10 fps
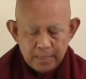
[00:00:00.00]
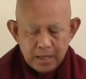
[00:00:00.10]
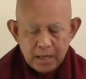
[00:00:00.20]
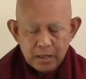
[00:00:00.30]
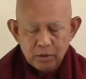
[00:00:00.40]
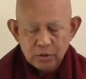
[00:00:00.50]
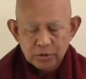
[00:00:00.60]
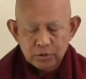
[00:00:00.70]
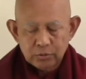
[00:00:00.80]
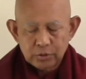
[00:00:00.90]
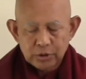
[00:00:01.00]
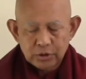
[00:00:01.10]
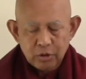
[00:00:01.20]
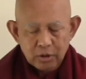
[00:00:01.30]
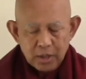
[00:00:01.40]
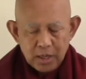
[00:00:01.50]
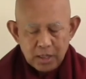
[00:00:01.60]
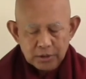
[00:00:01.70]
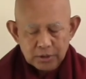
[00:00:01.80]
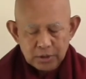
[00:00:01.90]
And also he taught
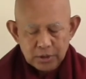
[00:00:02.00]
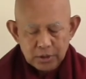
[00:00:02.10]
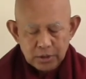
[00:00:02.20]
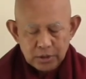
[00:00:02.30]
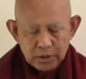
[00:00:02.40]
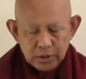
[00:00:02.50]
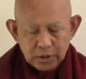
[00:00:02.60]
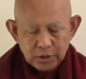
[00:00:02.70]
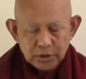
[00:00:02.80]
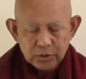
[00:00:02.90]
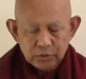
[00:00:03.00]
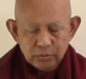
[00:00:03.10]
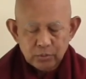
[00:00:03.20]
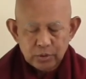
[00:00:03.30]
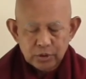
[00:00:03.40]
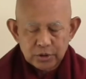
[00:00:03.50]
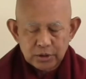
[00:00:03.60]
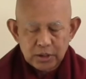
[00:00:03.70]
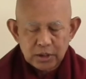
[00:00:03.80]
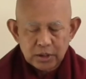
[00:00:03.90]
us these 2 worlds
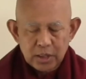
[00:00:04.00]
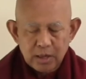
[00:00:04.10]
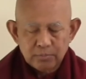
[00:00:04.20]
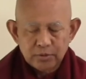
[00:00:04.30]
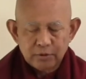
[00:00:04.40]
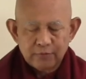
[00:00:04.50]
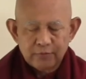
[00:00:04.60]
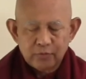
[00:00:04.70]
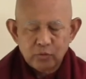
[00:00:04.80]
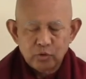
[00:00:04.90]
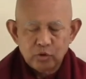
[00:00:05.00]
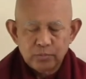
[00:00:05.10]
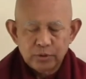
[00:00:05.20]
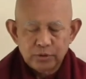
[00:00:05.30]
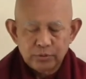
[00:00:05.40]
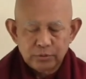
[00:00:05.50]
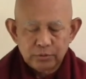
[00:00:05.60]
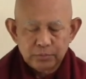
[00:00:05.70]
in terms of Four Noble Truths.